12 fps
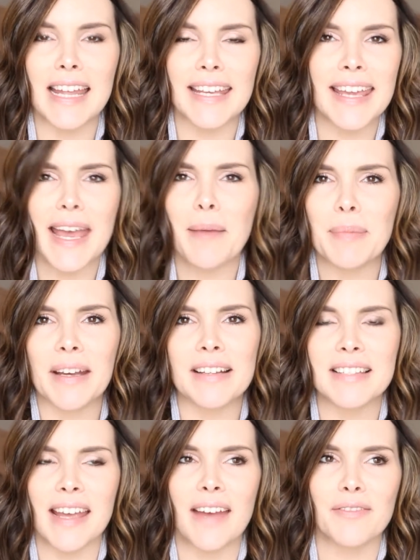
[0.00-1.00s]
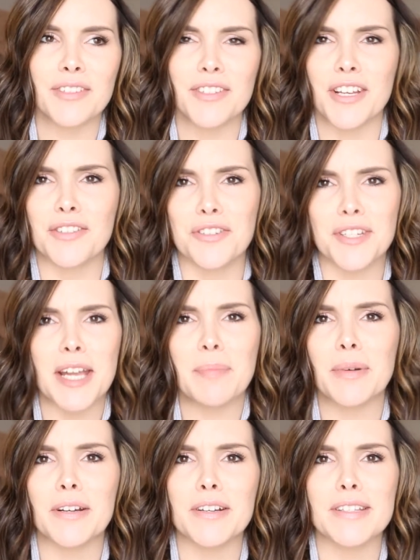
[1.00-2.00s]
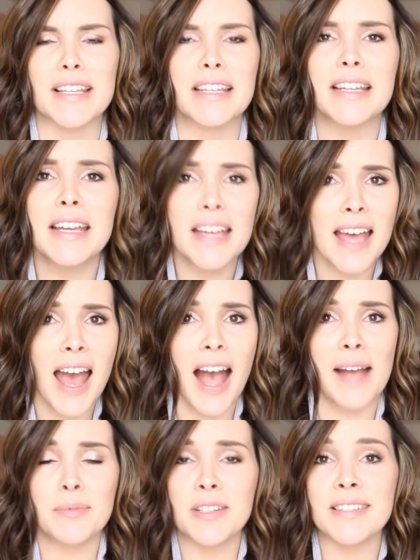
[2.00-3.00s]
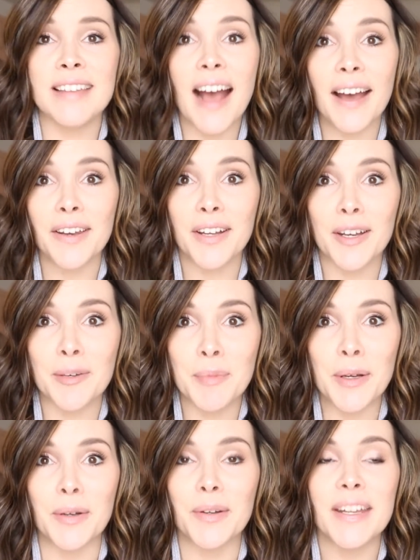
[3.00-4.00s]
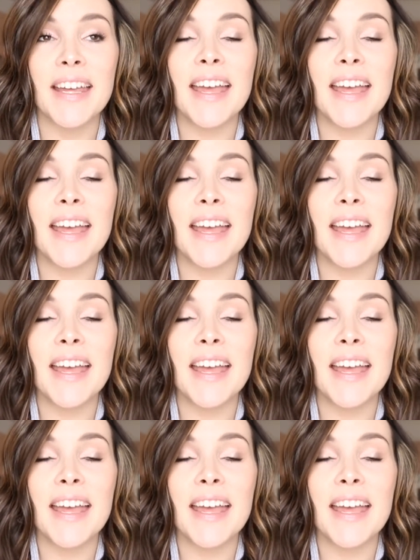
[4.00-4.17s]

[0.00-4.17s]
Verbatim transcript: I can't because I have to change their diapers and I'm just not in a good mood.